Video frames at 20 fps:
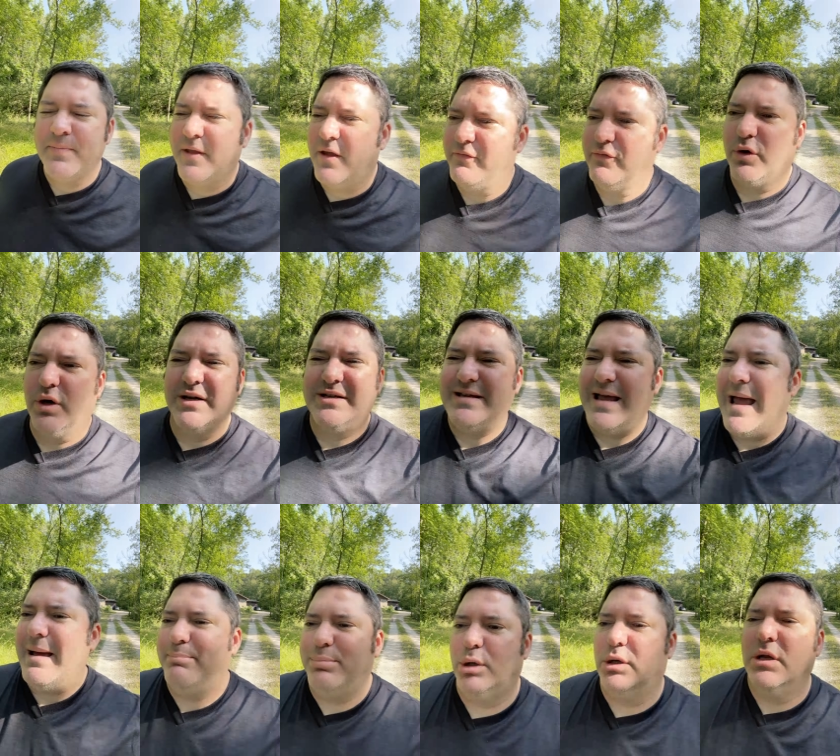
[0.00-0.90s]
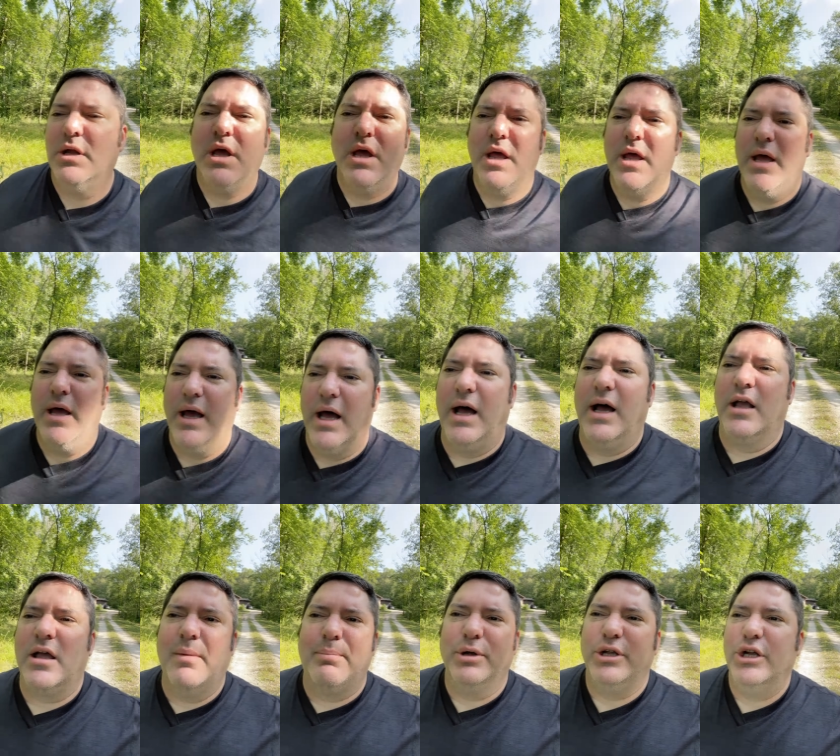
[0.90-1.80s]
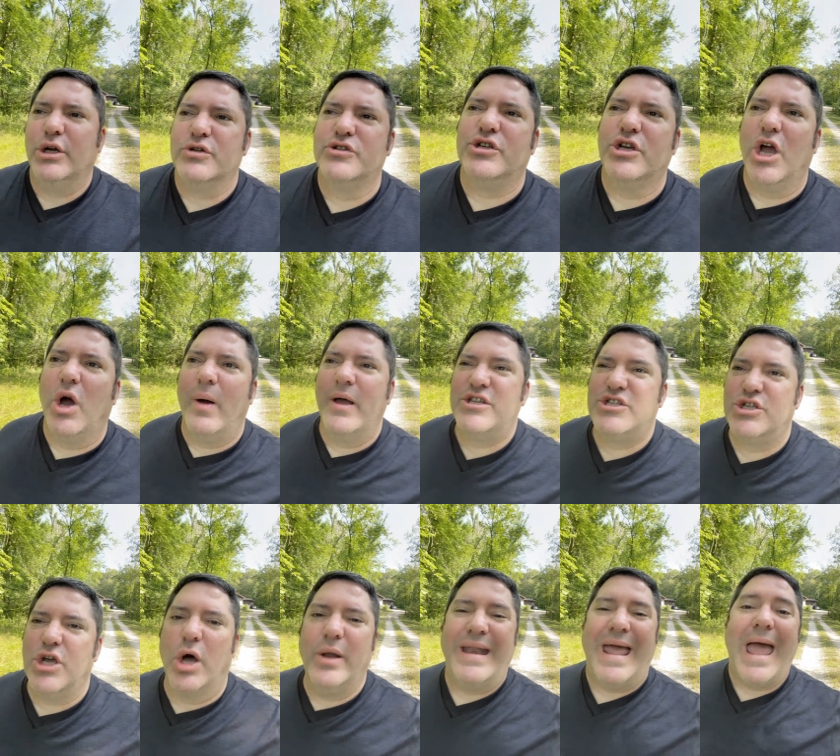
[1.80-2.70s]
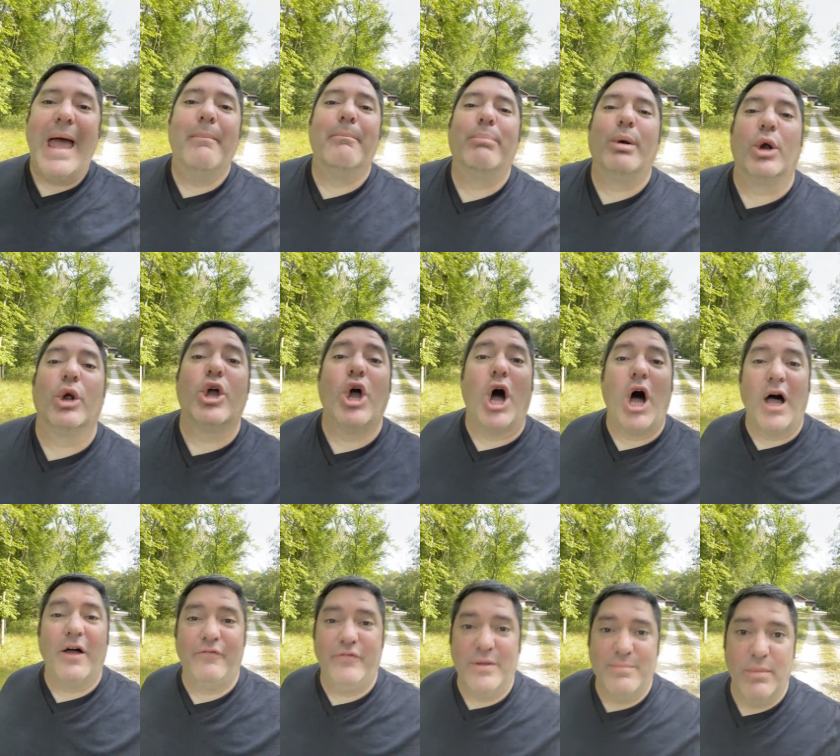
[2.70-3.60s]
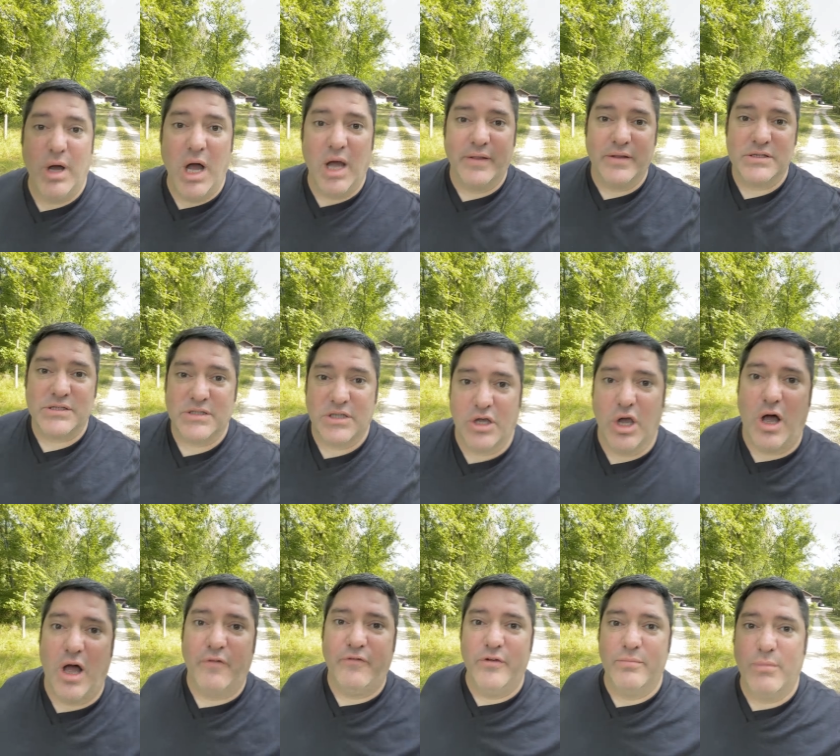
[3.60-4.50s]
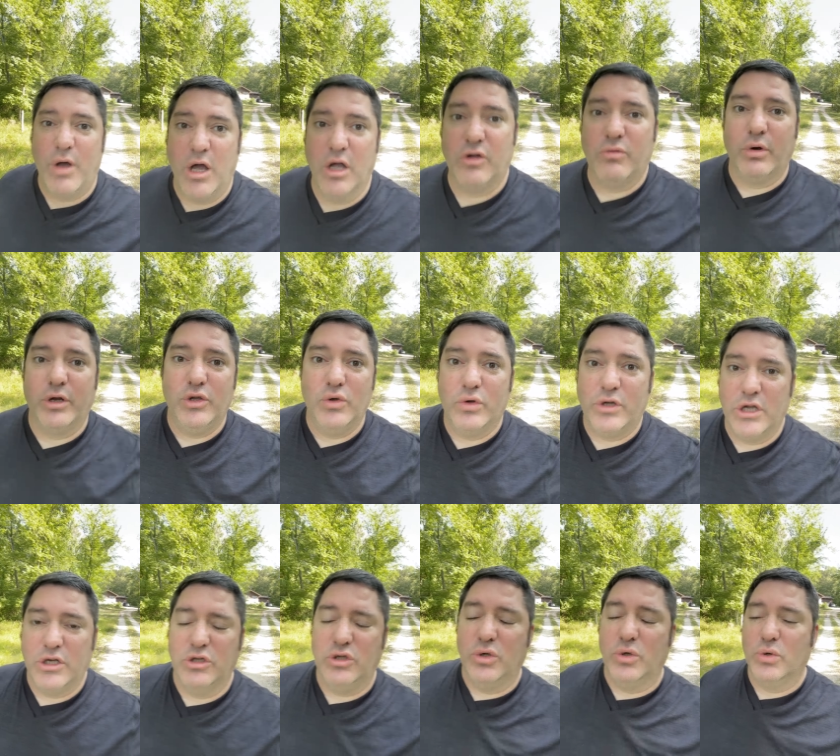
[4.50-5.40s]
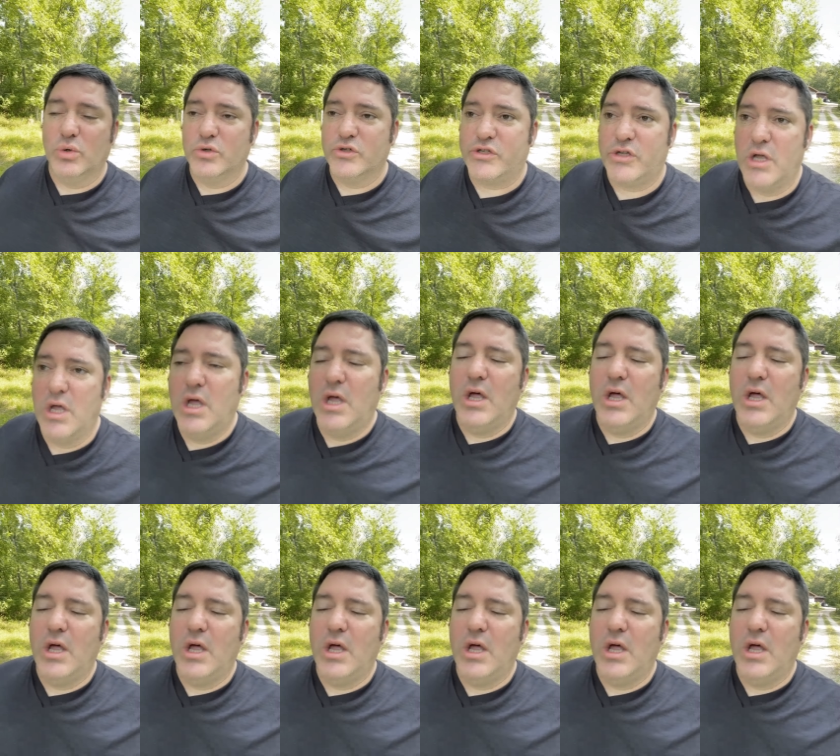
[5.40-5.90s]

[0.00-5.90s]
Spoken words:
For example, a couple years ago, I saw an Ember coffee mug. This is the coffee mug where you can use